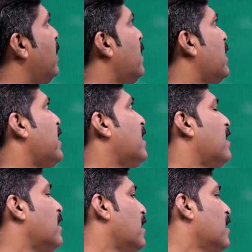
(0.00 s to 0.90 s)

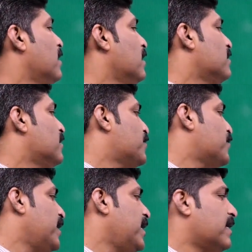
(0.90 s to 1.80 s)
here, this
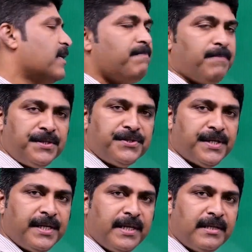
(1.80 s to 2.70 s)
3
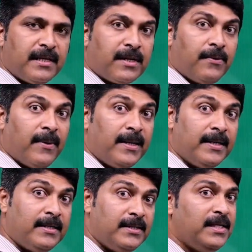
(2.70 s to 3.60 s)
representing the
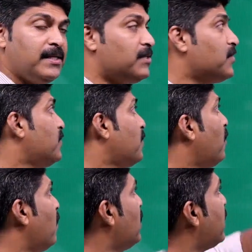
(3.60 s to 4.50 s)
quantity
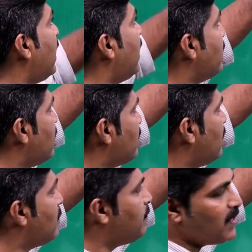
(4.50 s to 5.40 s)
sold at
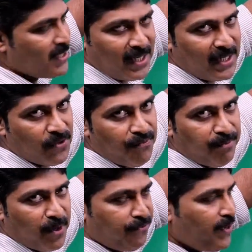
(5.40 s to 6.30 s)
this percentage of
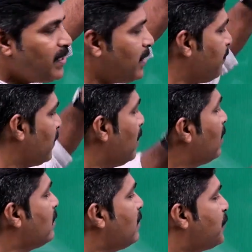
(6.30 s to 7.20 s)
profit.
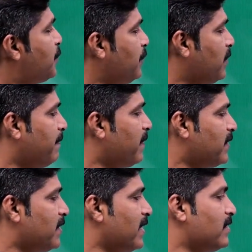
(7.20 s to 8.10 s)
This 2
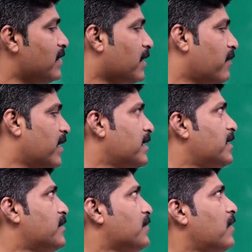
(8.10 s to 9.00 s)
represents the
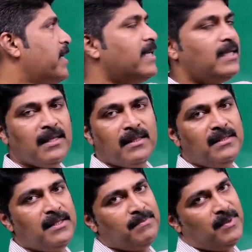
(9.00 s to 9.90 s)
quantity sold at
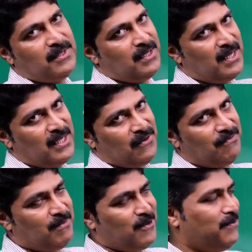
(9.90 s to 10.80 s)
this percentage of
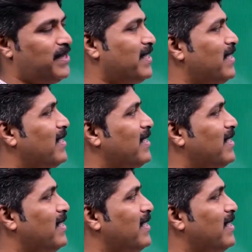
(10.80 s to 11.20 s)
profit.